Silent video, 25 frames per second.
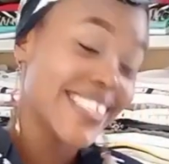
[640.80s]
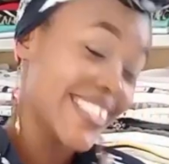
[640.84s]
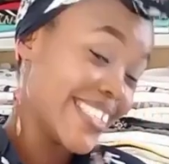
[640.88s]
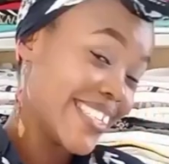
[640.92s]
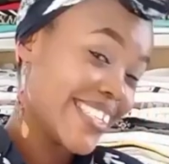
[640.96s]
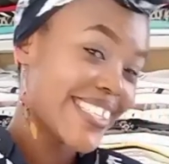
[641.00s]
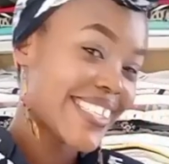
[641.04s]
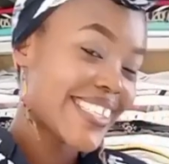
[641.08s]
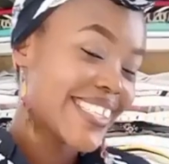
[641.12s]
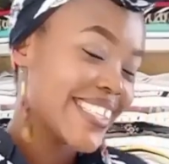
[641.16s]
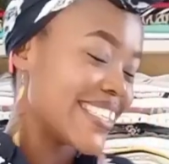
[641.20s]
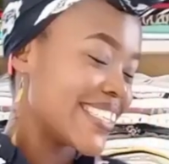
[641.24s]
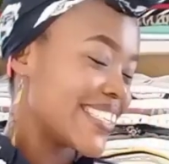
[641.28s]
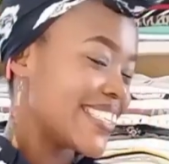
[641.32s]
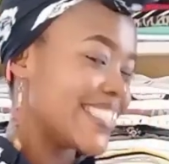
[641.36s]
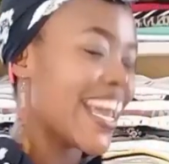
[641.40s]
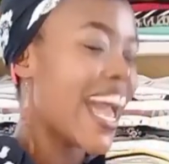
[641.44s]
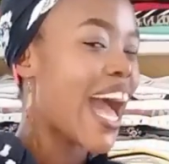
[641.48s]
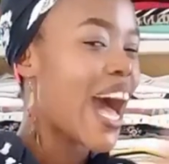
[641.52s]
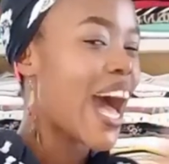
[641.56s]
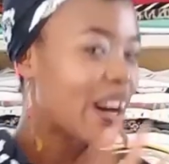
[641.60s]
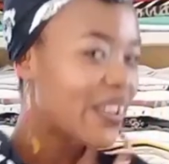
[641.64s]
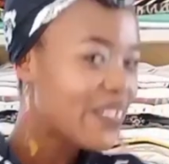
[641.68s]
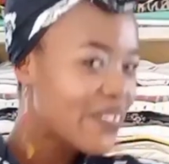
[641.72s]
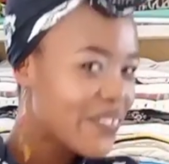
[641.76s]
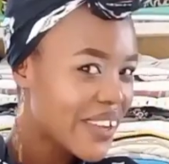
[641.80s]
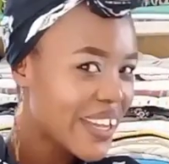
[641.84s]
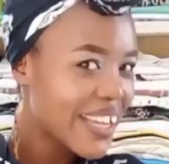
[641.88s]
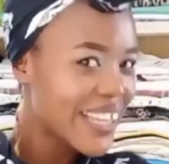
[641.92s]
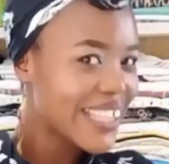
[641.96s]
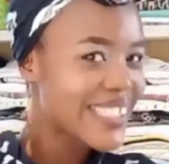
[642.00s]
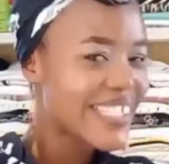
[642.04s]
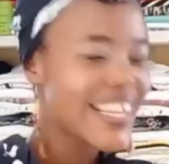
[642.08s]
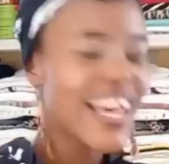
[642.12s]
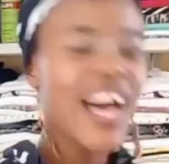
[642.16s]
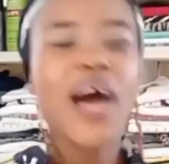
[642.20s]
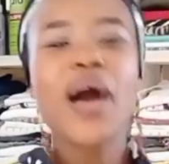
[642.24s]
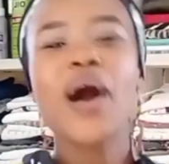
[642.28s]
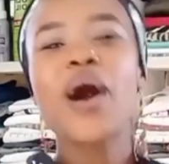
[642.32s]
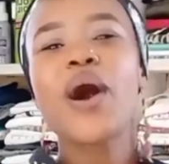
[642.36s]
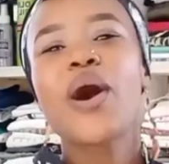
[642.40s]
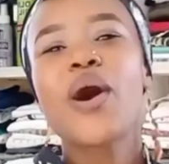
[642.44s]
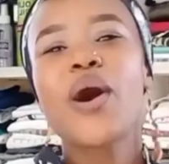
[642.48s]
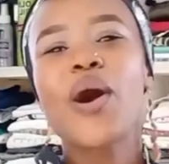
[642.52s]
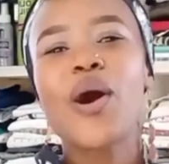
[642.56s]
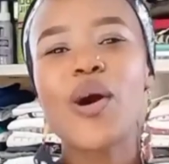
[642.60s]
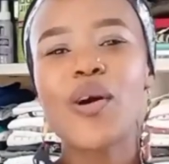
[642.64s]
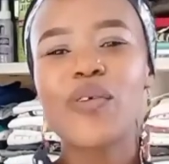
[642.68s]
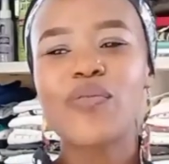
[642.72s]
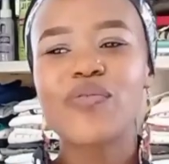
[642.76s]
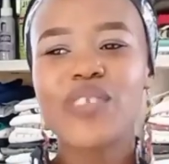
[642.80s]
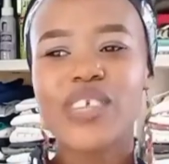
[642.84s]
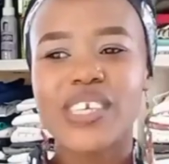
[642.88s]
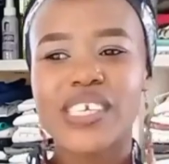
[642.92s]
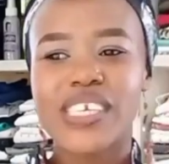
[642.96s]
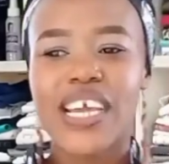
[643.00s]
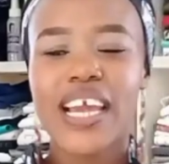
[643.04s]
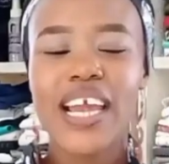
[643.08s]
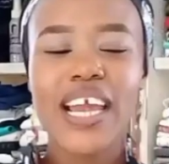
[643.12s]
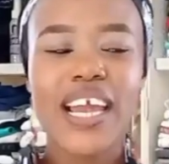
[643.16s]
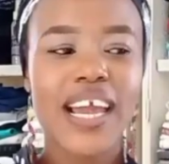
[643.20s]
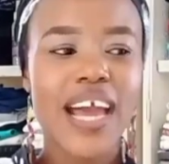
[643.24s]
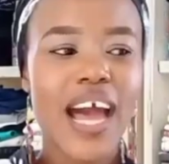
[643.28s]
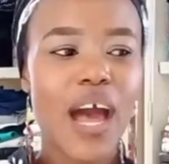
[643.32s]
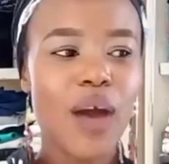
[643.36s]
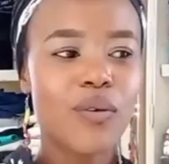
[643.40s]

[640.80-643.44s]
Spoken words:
this is the outfit of the day.